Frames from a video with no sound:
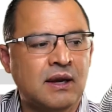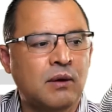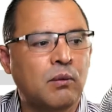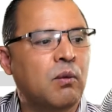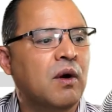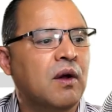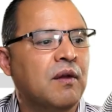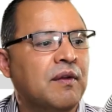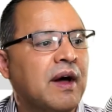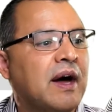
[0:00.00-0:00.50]

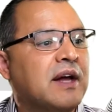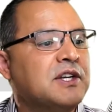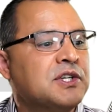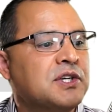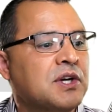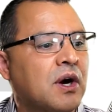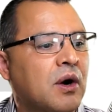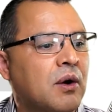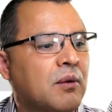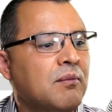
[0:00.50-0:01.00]
will not
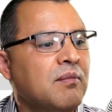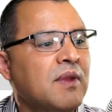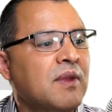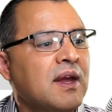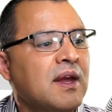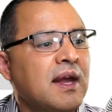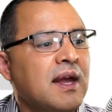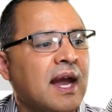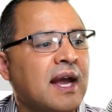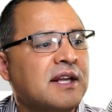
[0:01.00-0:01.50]
show.
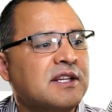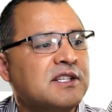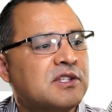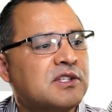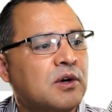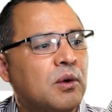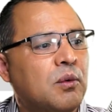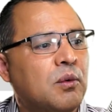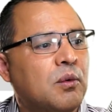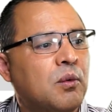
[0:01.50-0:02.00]
And
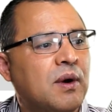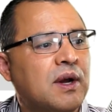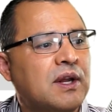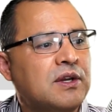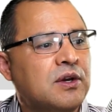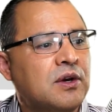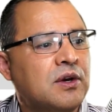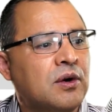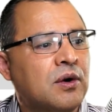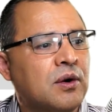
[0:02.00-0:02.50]
so
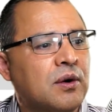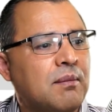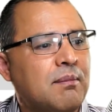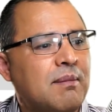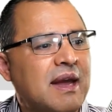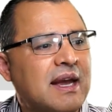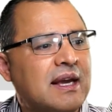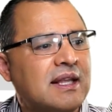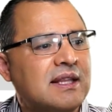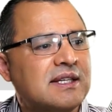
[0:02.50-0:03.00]
when you're
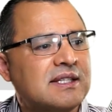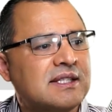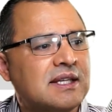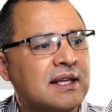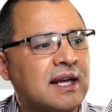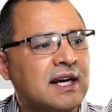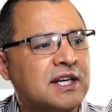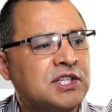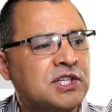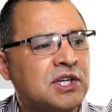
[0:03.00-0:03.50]
making the
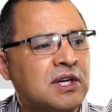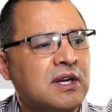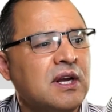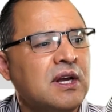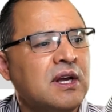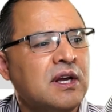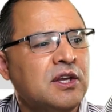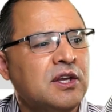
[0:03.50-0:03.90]
selection,